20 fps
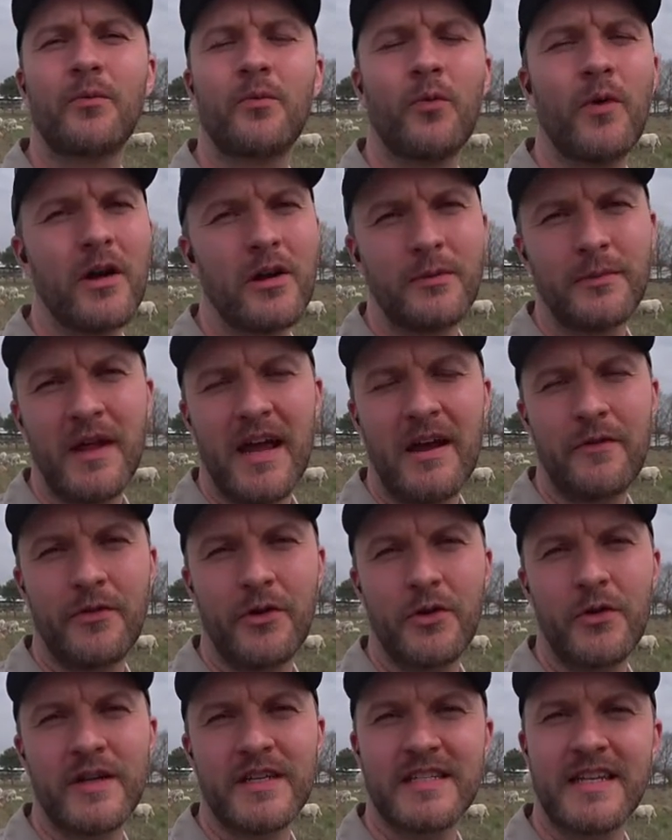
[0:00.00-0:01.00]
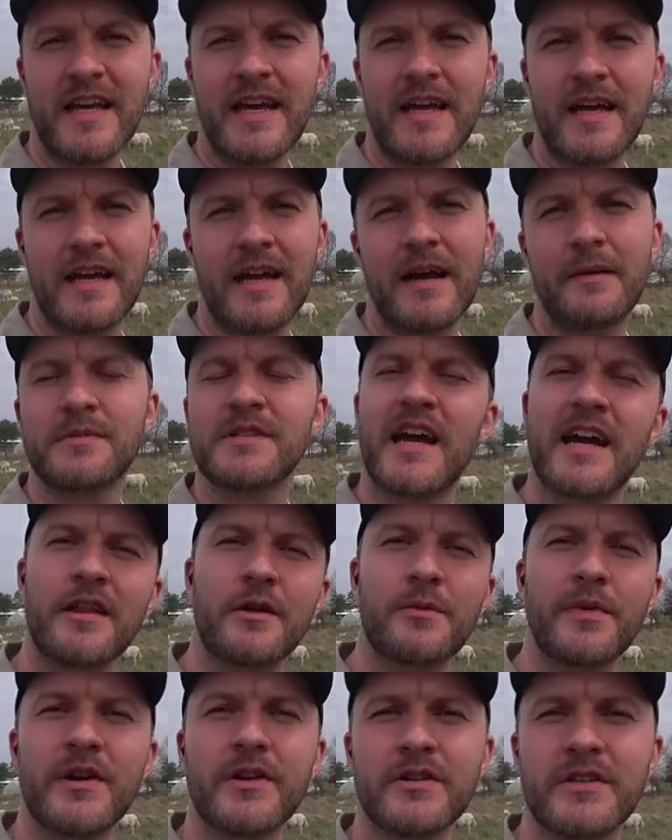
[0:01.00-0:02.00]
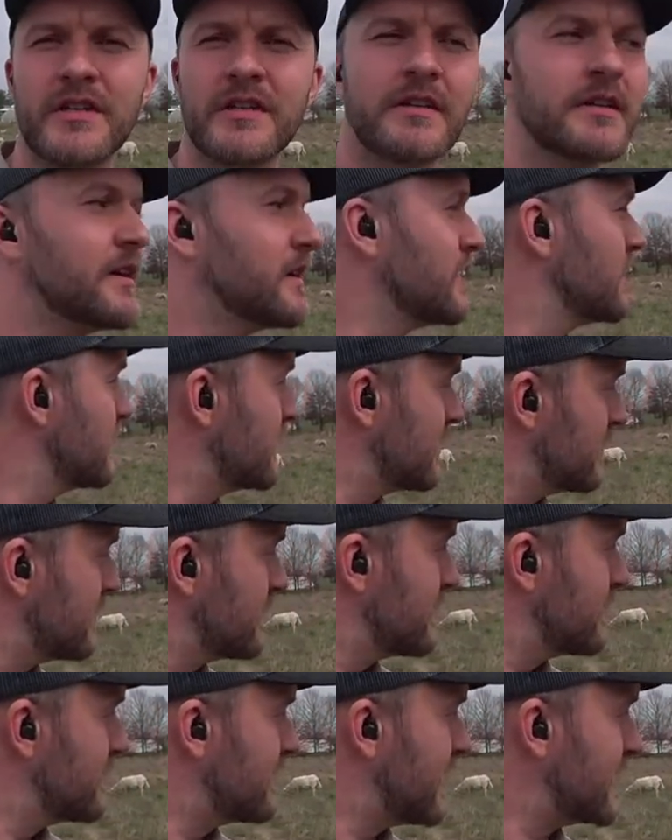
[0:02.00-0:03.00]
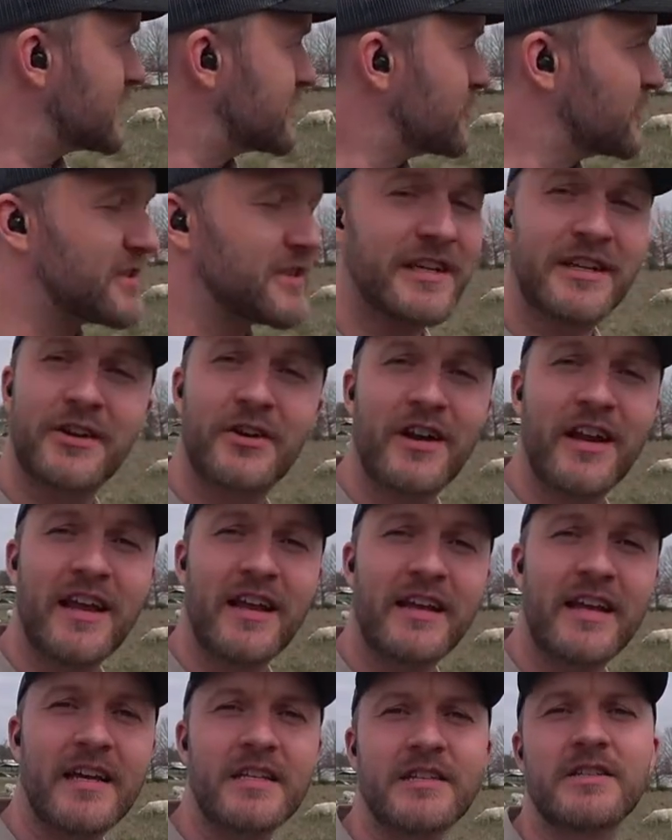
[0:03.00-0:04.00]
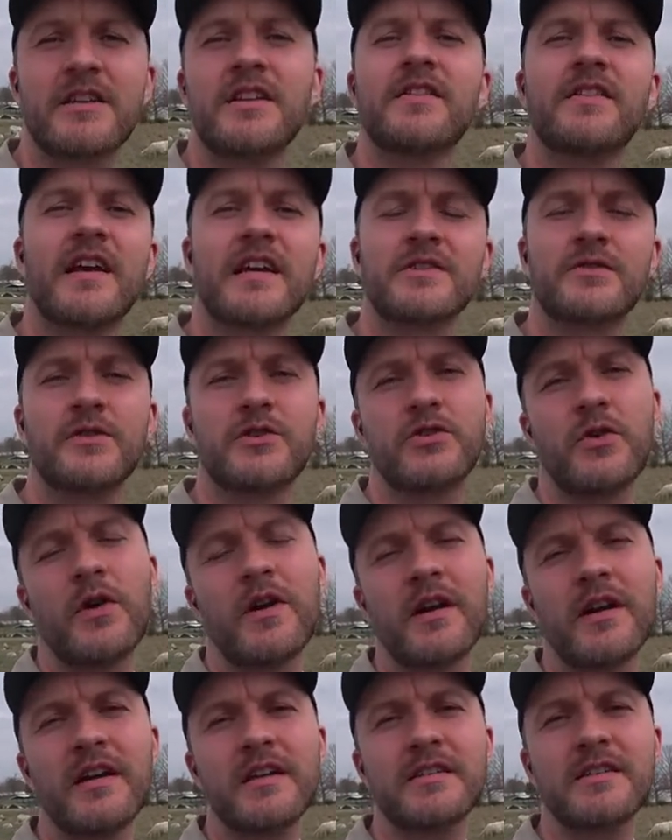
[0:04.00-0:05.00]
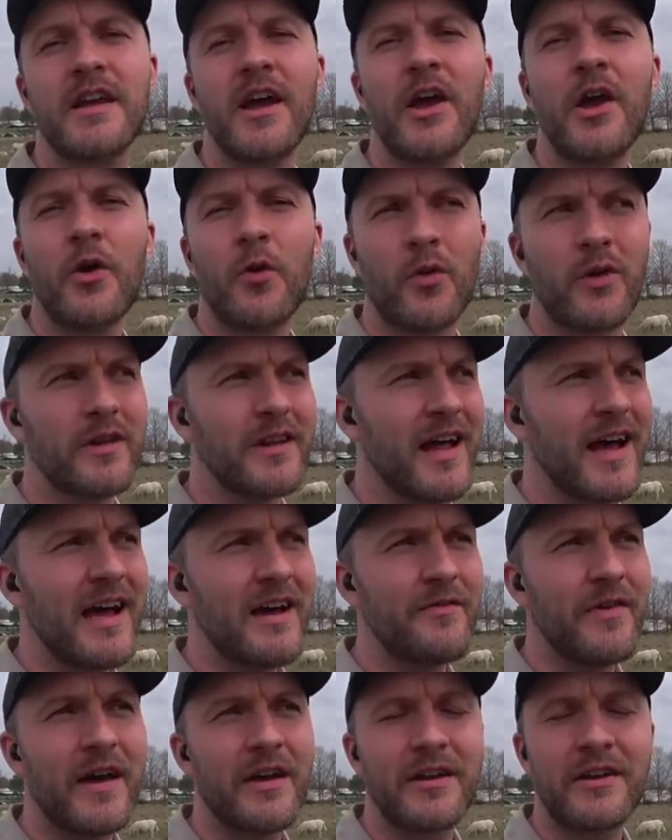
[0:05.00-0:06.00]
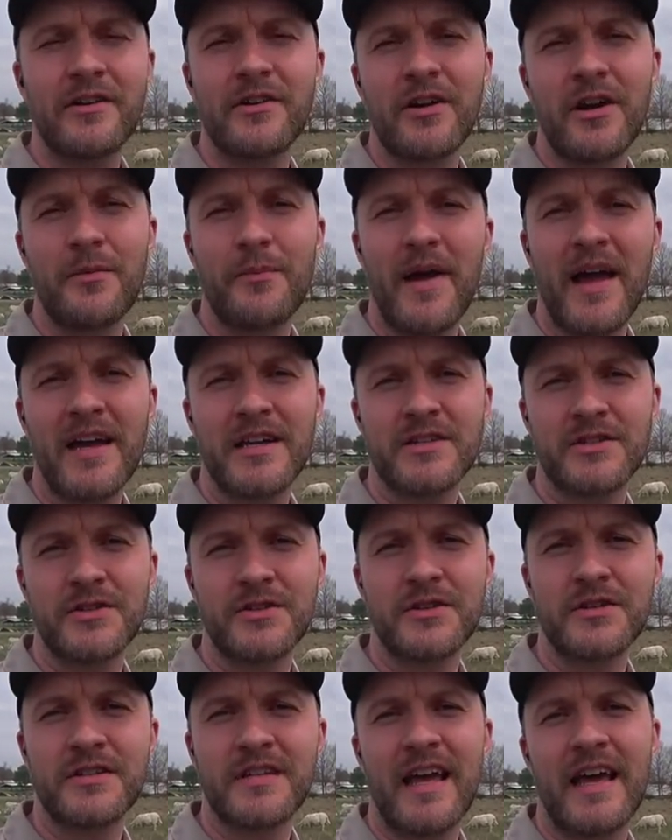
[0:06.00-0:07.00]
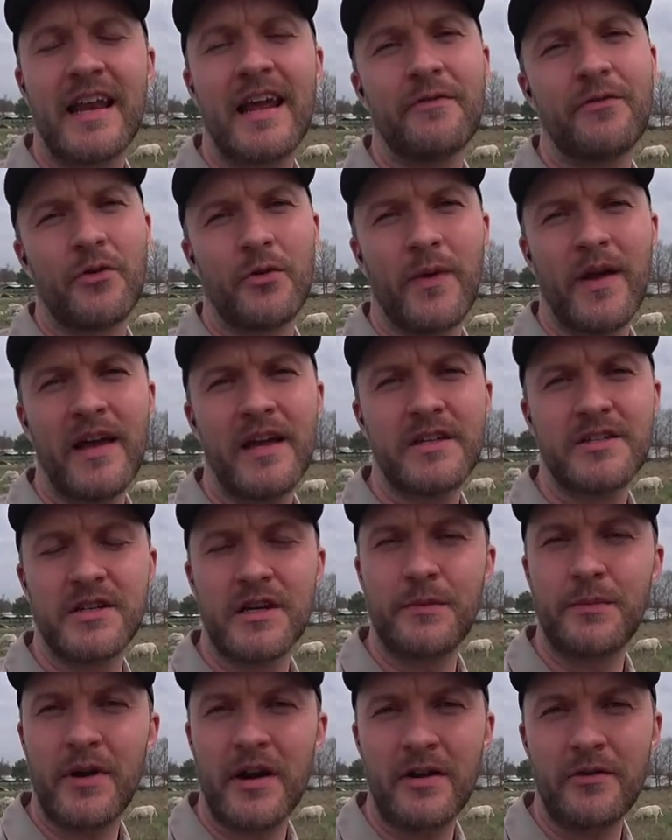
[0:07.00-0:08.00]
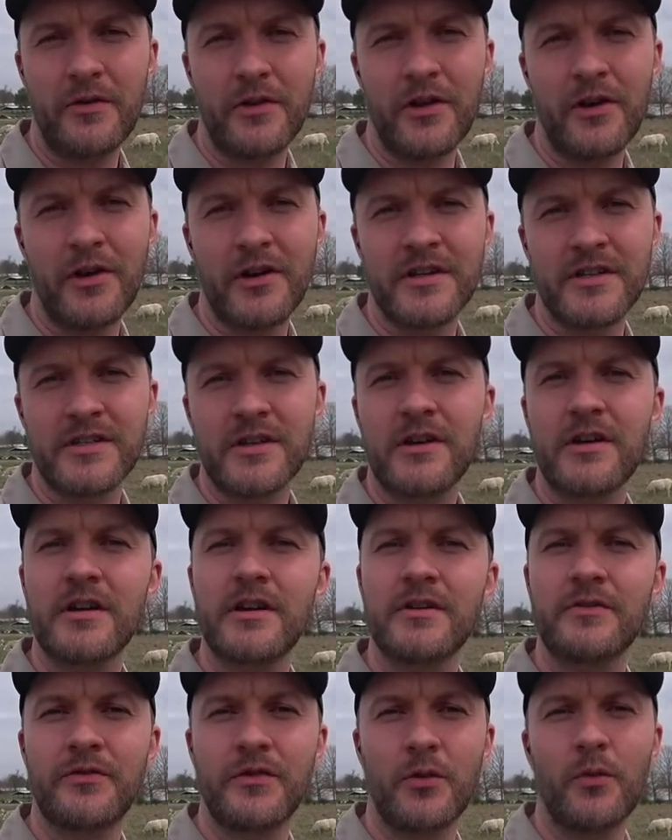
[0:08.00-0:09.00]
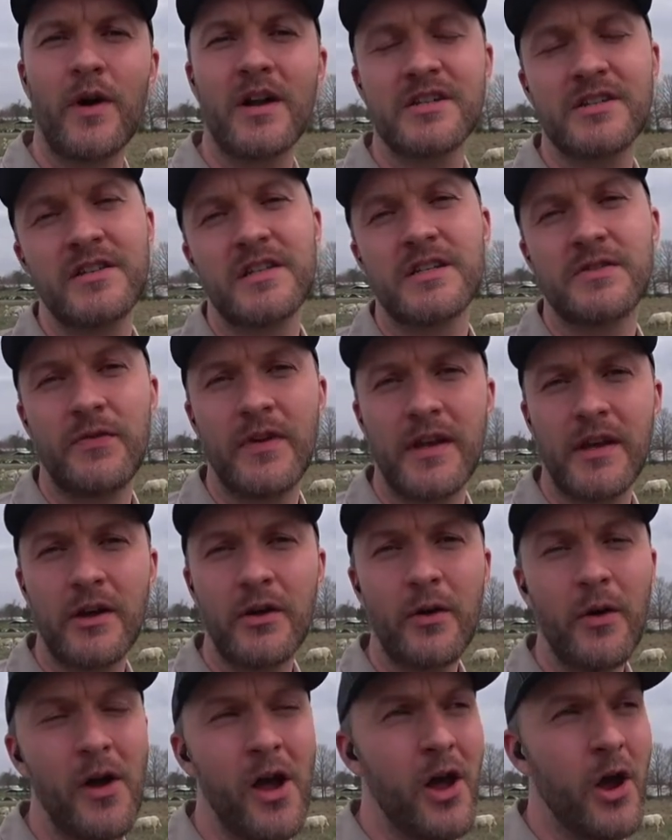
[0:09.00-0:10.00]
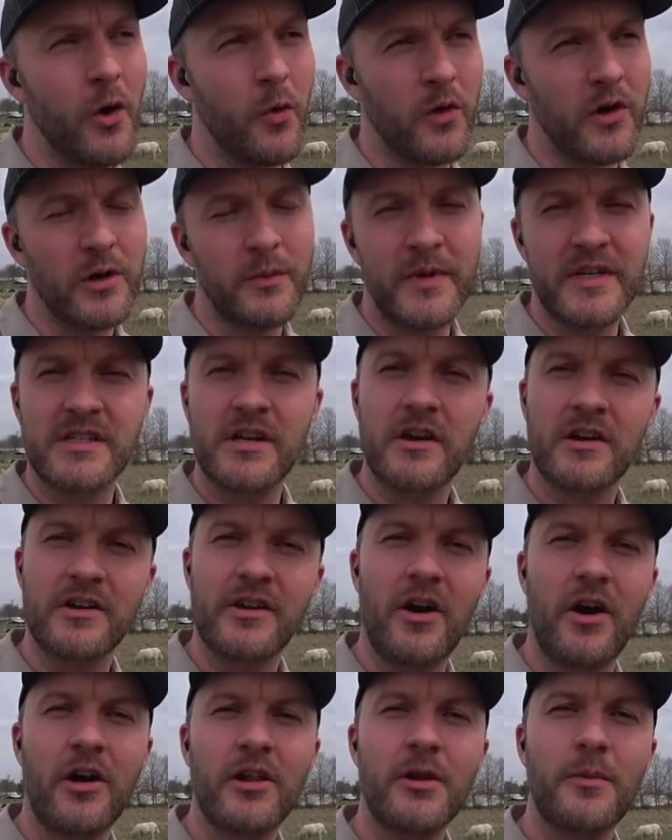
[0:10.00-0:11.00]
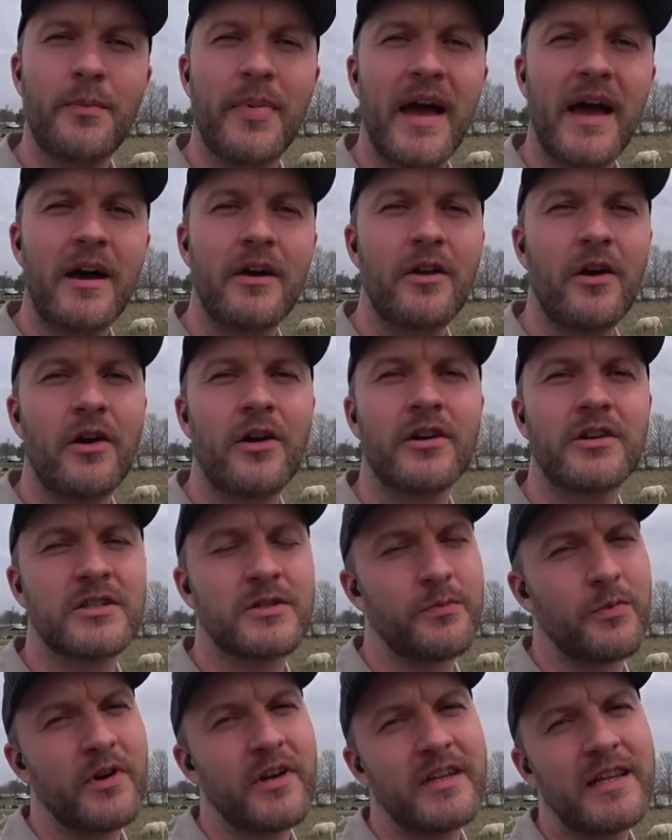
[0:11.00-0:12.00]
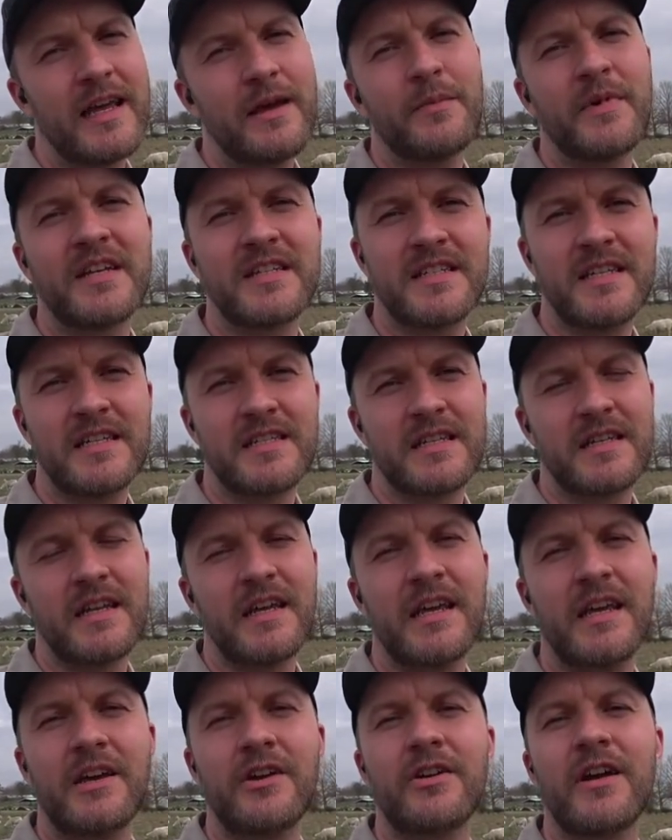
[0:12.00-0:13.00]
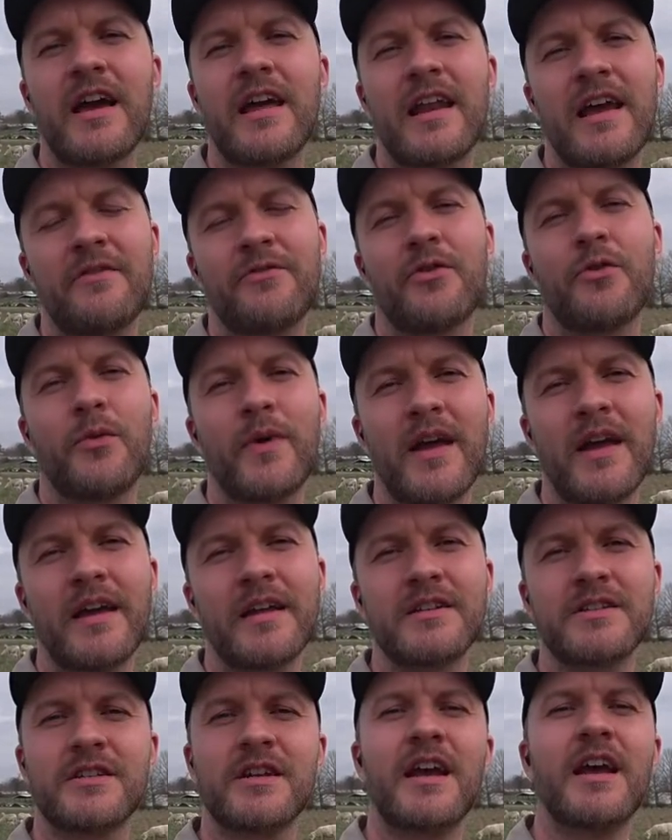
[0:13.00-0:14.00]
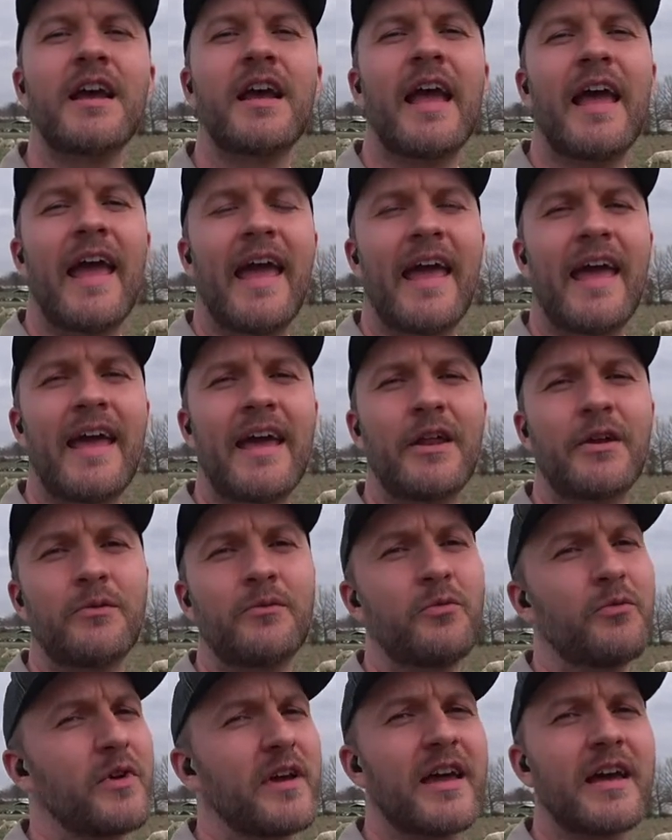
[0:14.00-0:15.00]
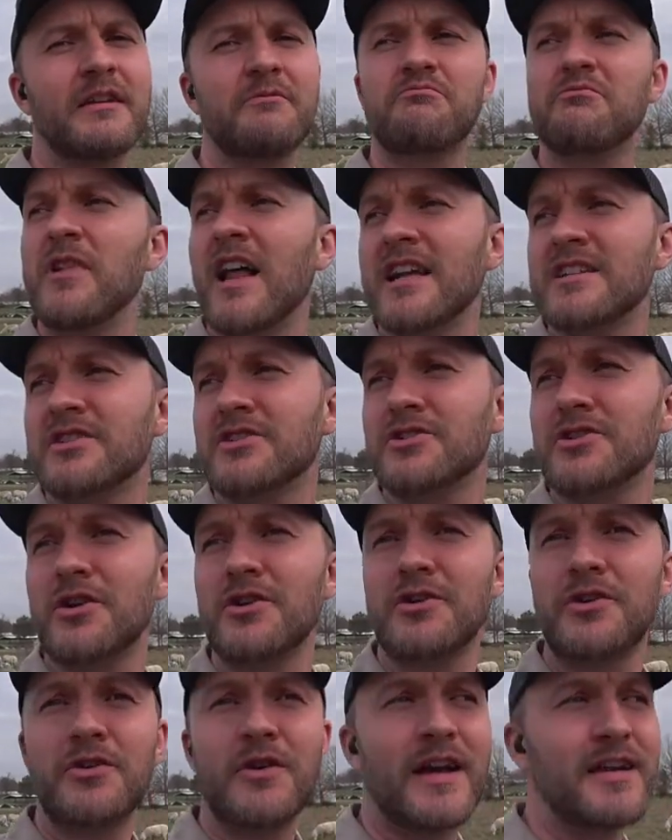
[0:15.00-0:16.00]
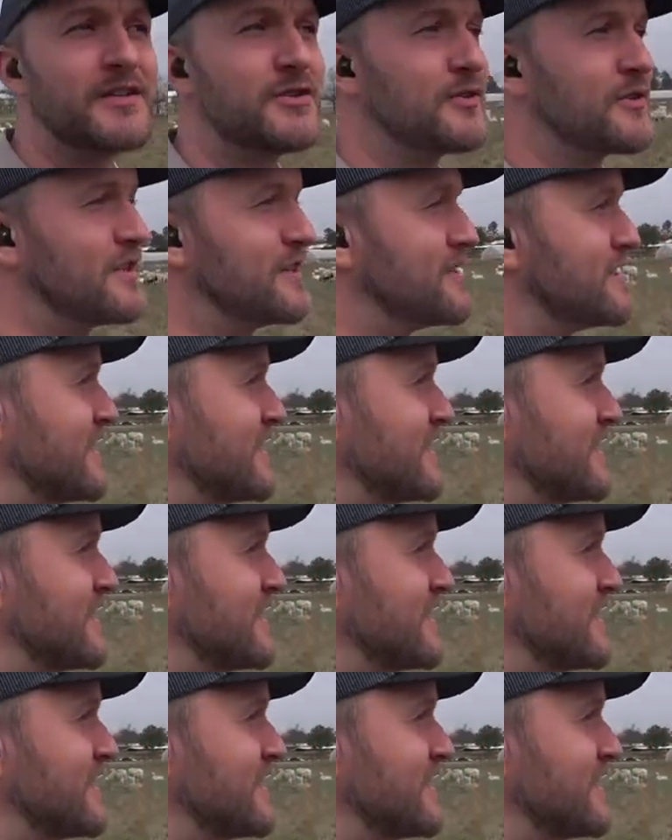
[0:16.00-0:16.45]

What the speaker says: Welcome to Heifer USA. I'm Tyler Pearson. That's Christine Hernandez. Thanks for joining us. We're live out here in our pastures at Heifer Ranch in Perryville, Arkansas. And if you're watching this video, we're going to be talking all about our spring lambing season here at Heifer Ranch. And we got lots to show you, as you can